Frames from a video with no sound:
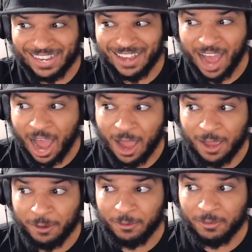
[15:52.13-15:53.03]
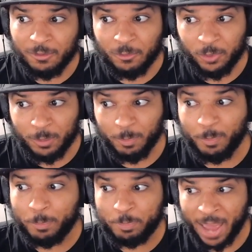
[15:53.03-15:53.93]
I would
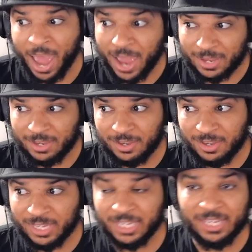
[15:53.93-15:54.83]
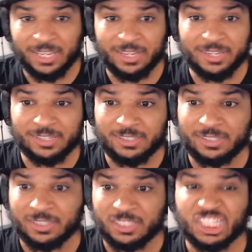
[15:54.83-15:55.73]
back
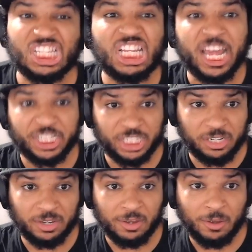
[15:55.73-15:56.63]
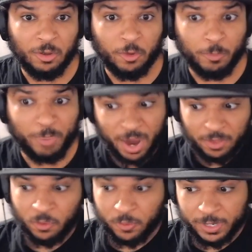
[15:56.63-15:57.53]
his selection by
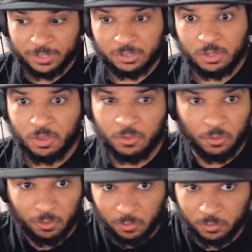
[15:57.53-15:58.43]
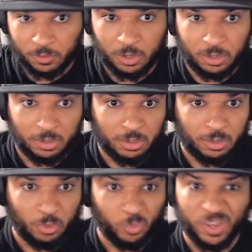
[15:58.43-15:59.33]
the Hornets 3rd overall
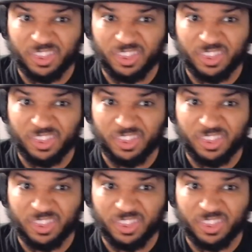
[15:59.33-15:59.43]
with